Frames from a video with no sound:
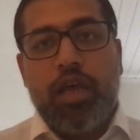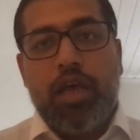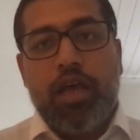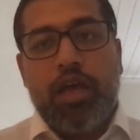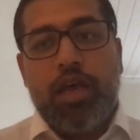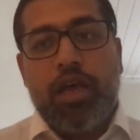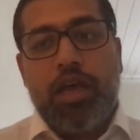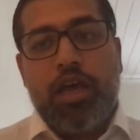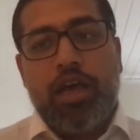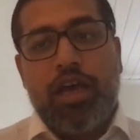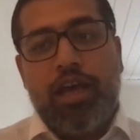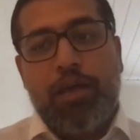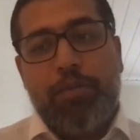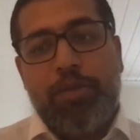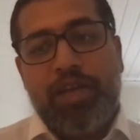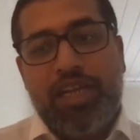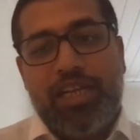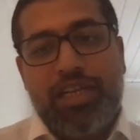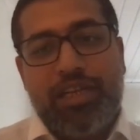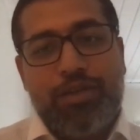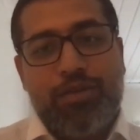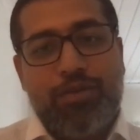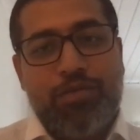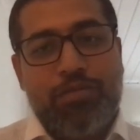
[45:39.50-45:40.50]

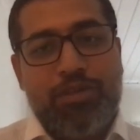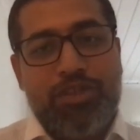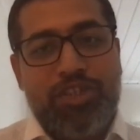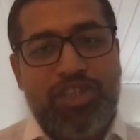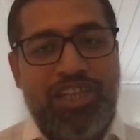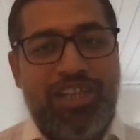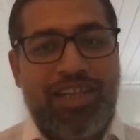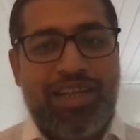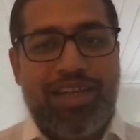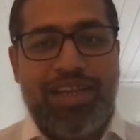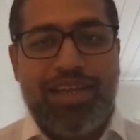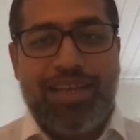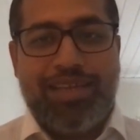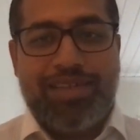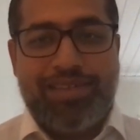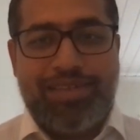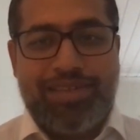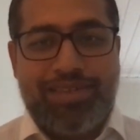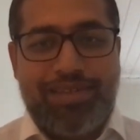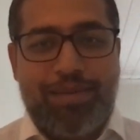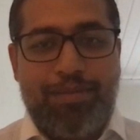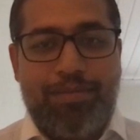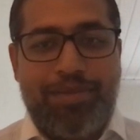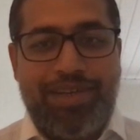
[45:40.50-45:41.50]
machine learning is
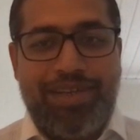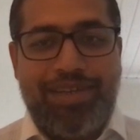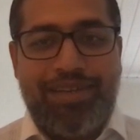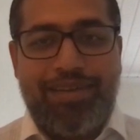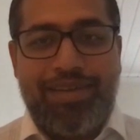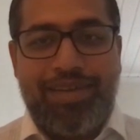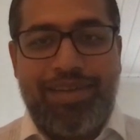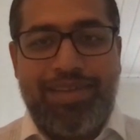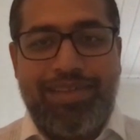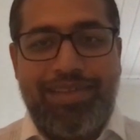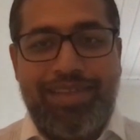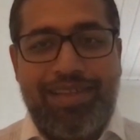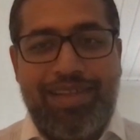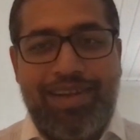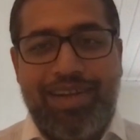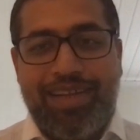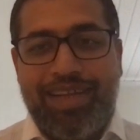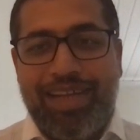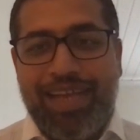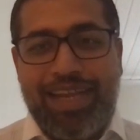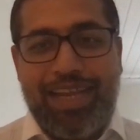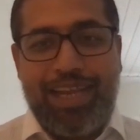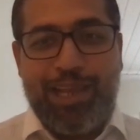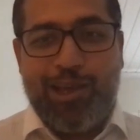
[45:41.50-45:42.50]
in the
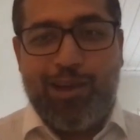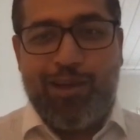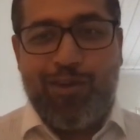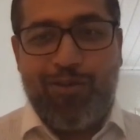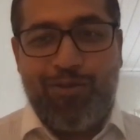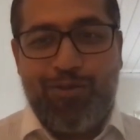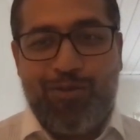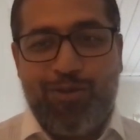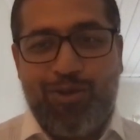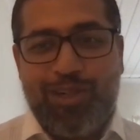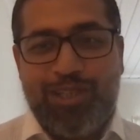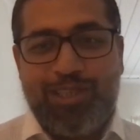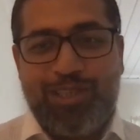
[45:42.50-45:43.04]
DNA of Google.